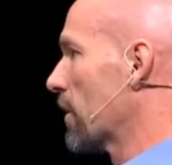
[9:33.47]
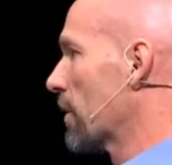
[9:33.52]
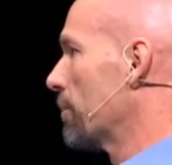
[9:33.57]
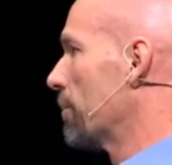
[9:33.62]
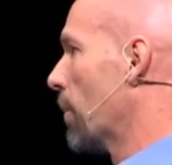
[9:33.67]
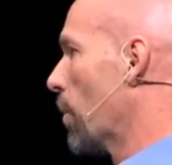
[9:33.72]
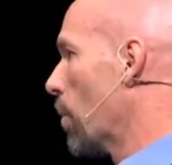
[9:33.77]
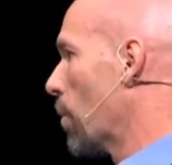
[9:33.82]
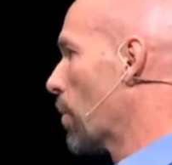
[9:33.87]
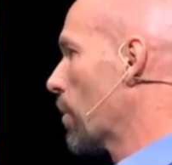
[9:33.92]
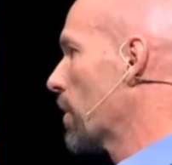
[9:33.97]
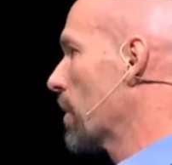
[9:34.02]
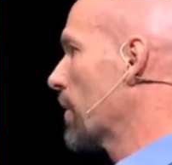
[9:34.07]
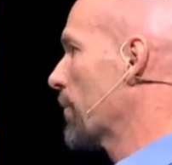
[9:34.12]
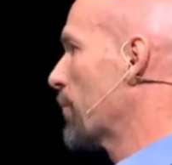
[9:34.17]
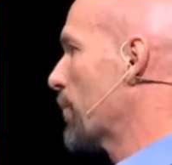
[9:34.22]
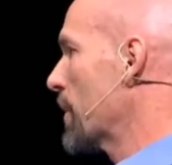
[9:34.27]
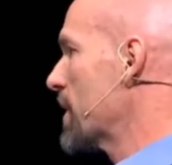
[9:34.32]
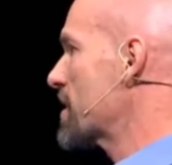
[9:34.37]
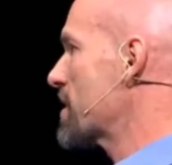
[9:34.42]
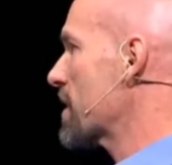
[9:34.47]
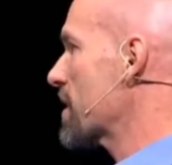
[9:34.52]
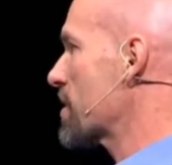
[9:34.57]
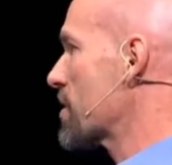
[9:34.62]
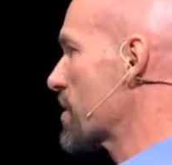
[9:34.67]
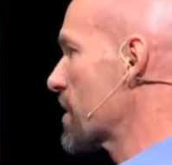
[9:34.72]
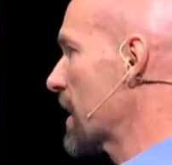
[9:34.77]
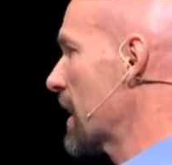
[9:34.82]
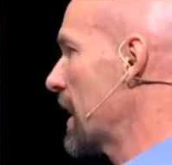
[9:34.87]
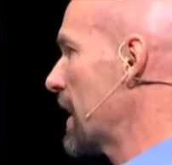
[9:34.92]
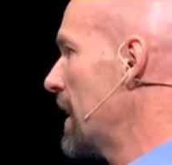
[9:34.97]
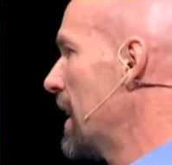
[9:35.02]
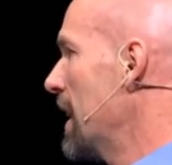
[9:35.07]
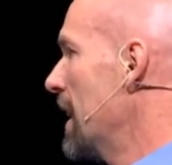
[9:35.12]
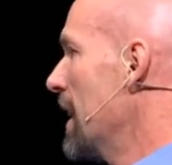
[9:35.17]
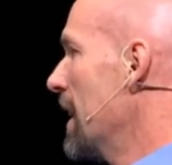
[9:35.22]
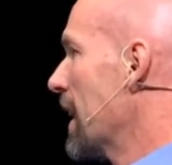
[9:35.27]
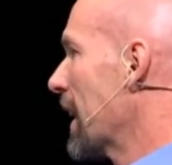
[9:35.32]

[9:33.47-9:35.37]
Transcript: or more if we succeed.